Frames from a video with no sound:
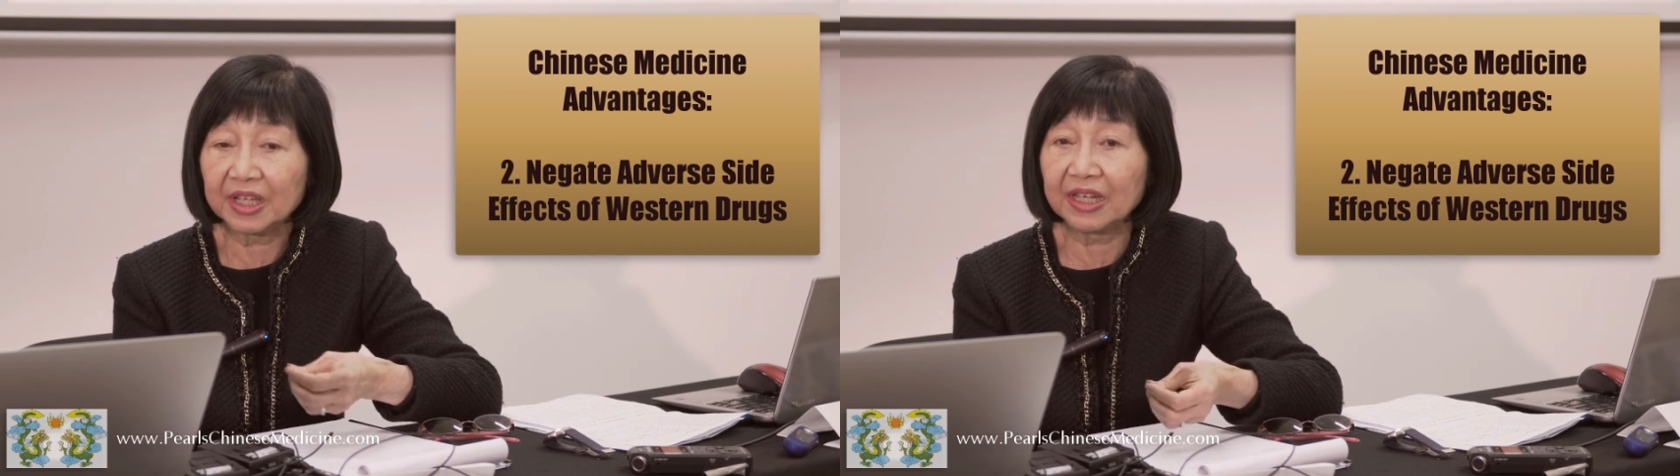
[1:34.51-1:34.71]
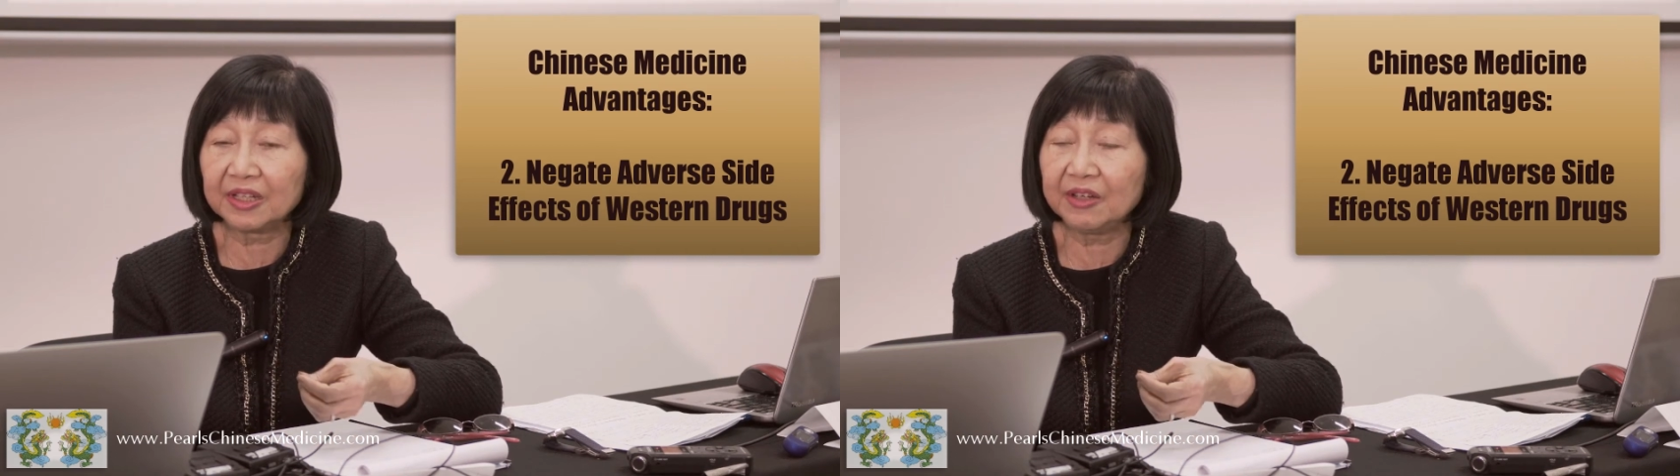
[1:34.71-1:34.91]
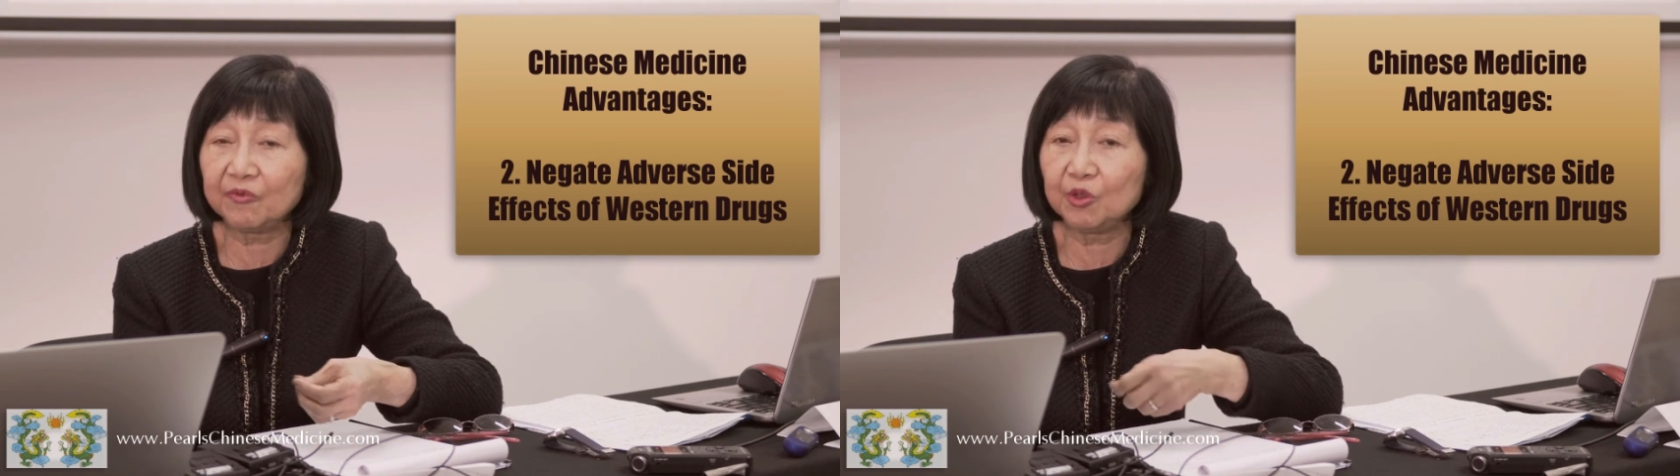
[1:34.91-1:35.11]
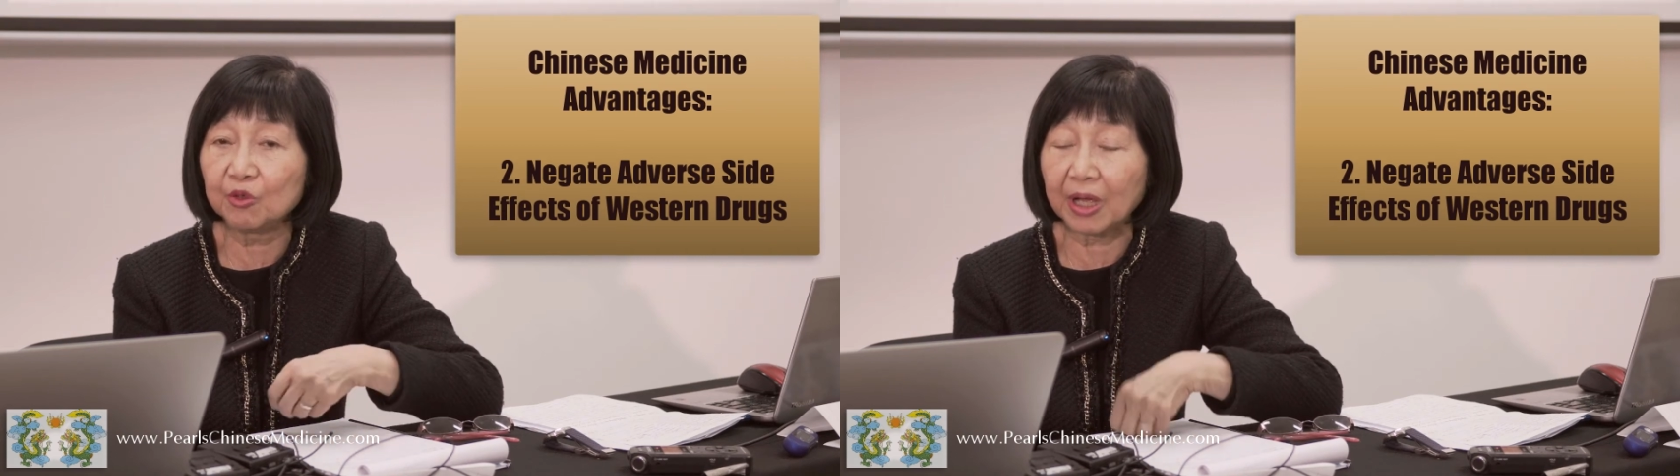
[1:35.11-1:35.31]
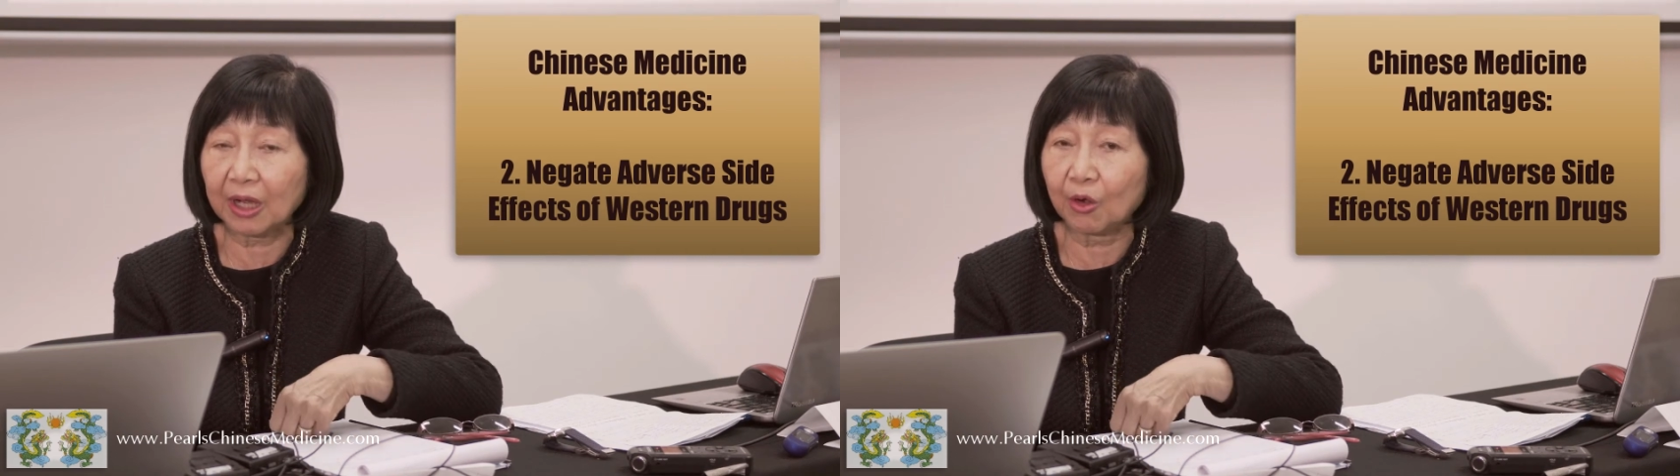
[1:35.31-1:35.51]
can give
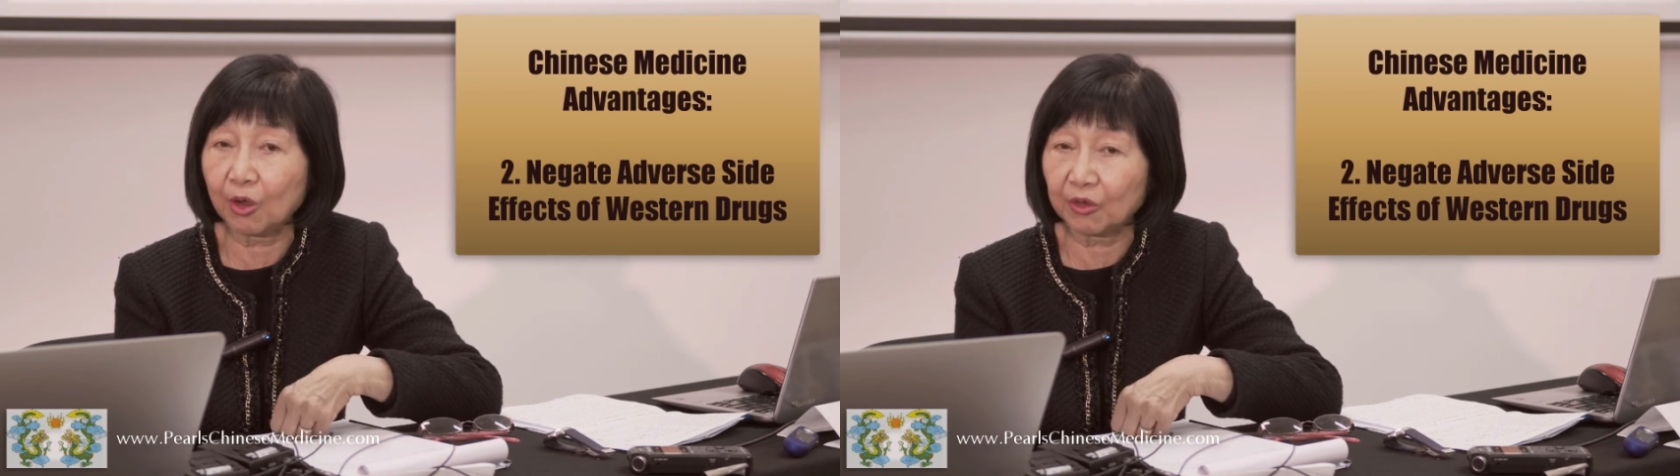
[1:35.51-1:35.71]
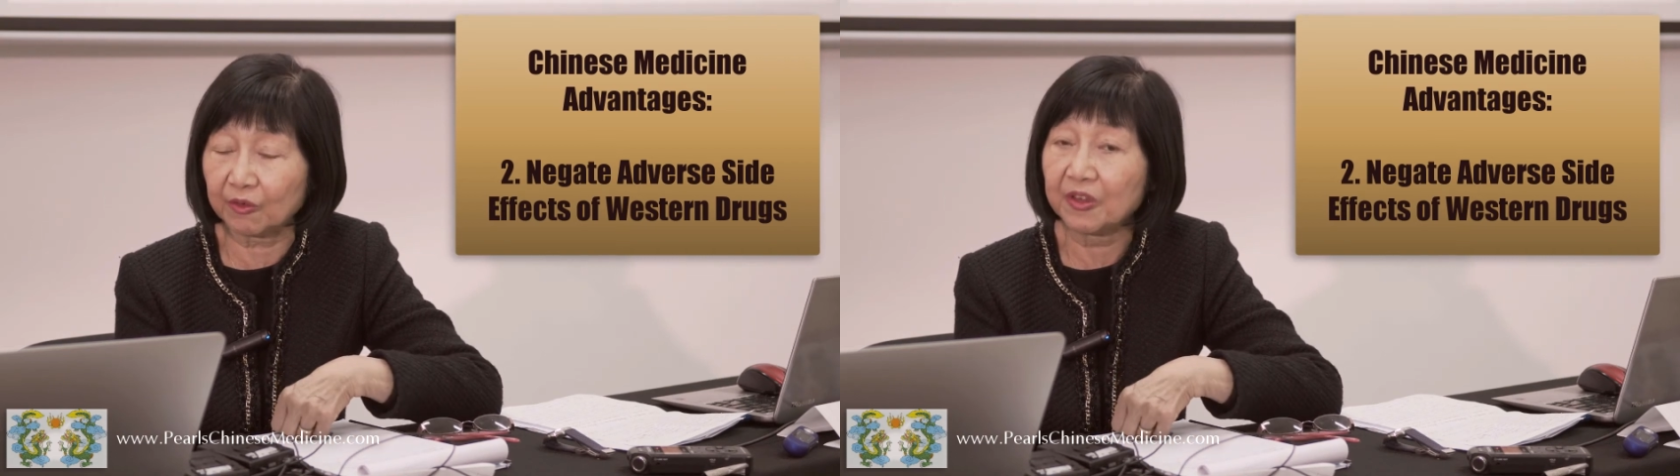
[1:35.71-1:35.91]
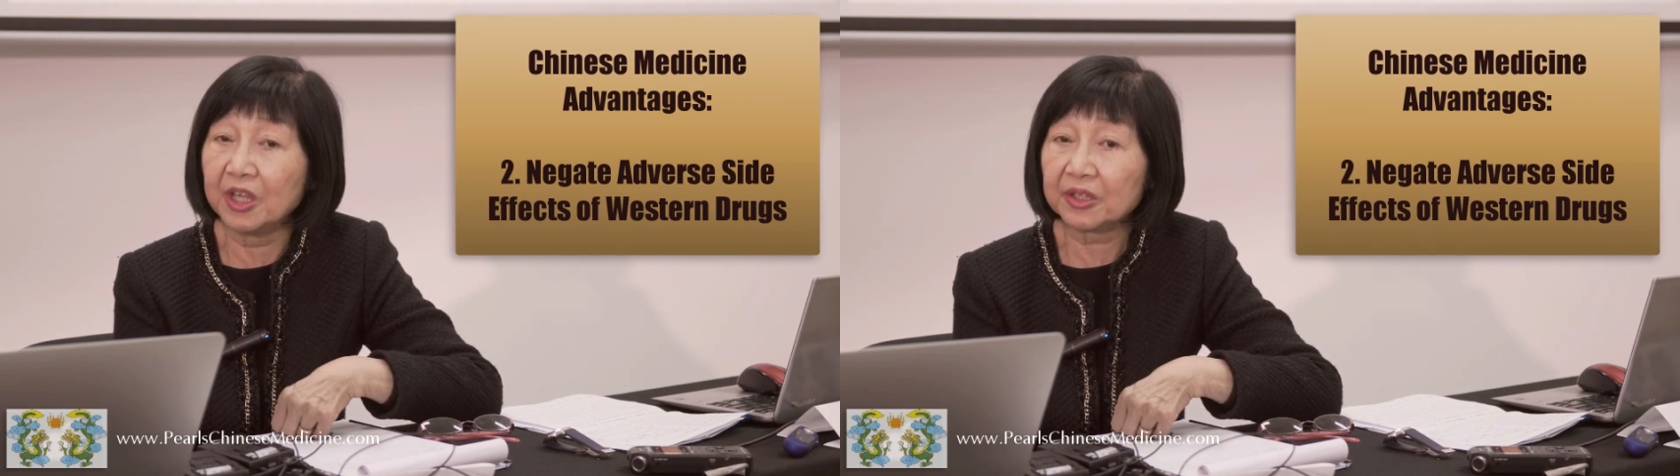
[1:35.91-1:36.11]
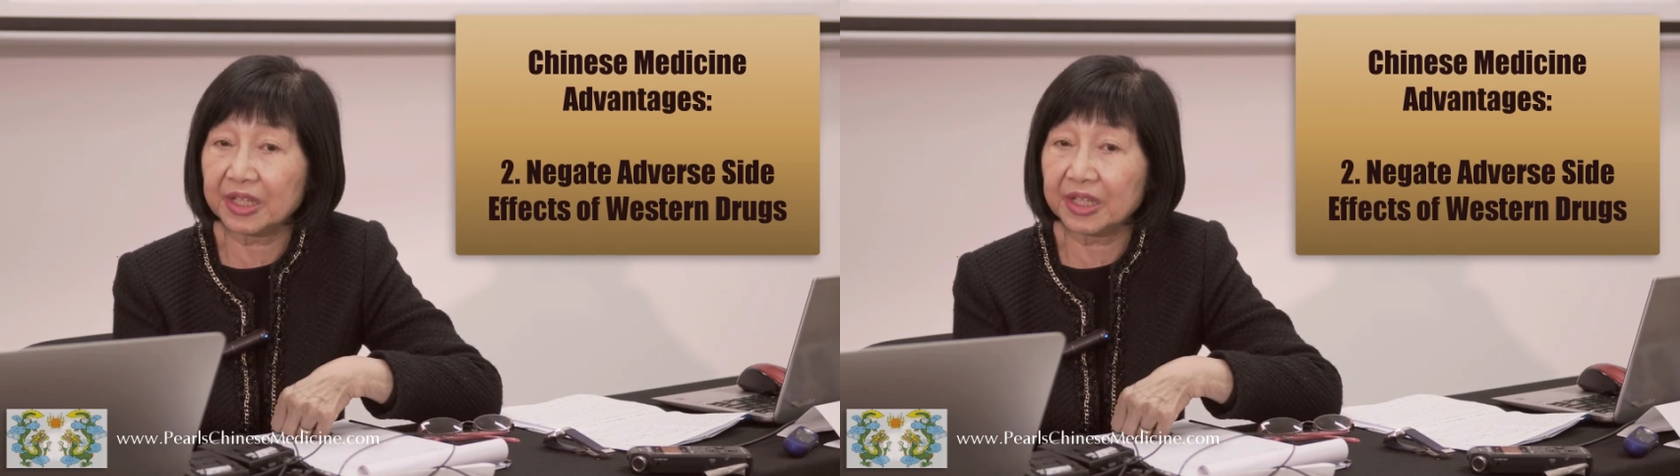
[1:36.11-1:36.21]
you a lot of